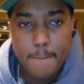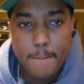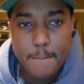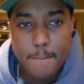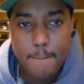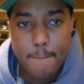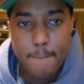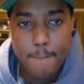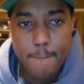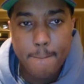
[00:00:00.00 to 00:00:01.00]

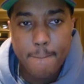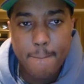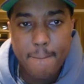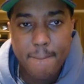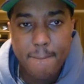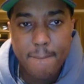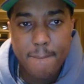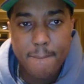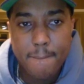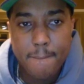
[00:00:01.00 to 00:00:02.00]

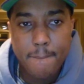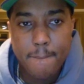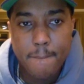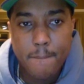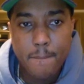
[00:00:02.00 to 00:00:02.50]
The person shown says nothing.